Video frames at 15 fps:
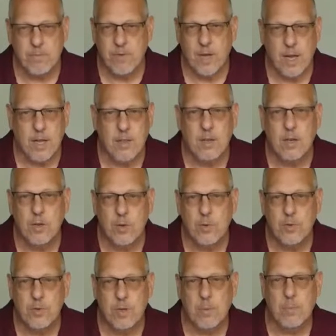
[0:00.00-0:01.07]
fine, then
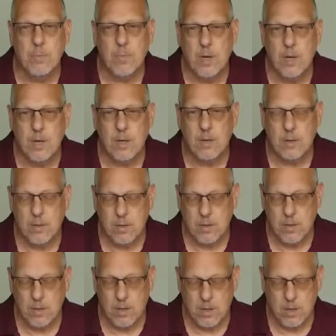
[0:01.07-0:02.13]
use them by
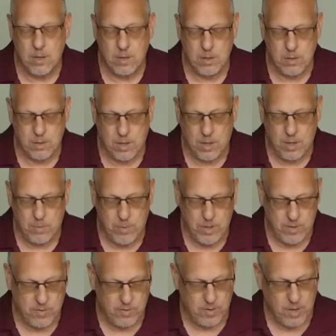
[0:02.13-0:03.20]
any
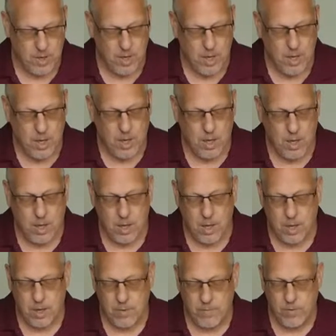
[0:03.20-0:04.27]
means.
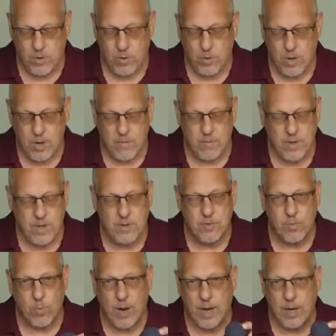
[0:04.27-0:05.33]
If you don't have
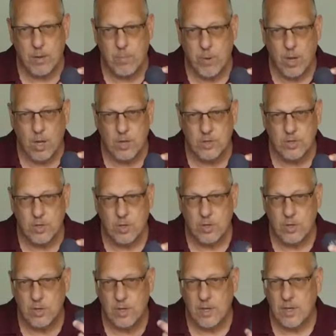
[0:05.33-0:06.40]
these, a racket ball is good.
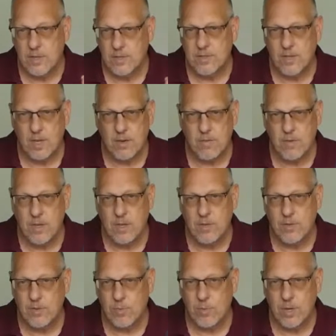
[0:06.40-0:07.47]
You can get a set of
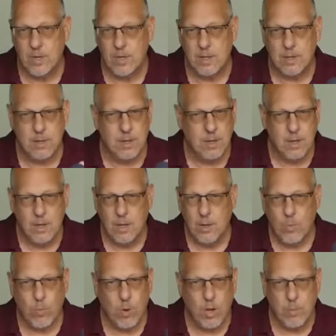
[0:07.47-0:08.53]
these three at
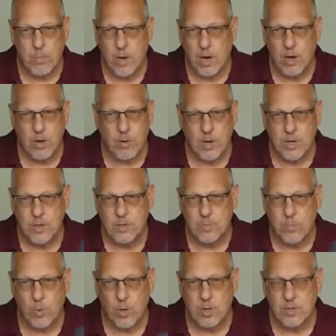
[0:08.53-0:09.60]
Walmart or any
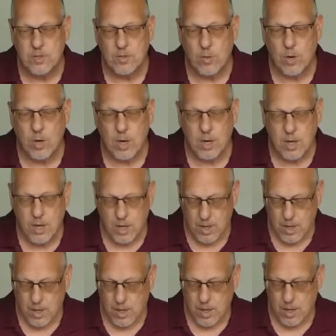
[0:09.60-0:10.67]
sports store.
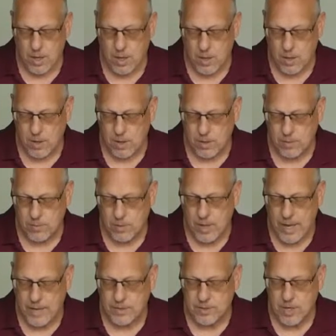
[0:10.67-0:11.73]

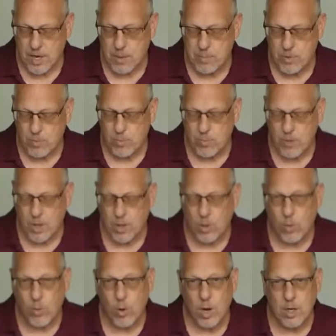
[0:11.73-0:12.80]
Last option would be a
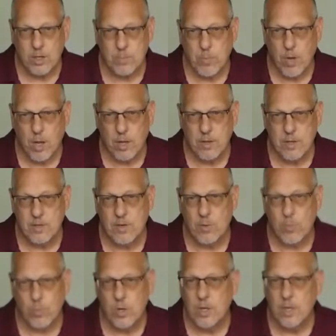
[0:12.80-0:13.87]
lacrosse ball. These are
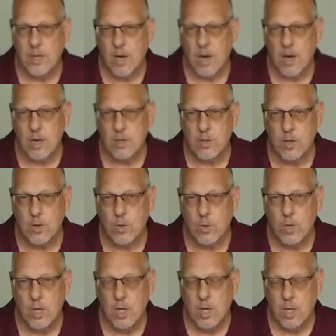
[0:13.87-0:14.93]
really hard though.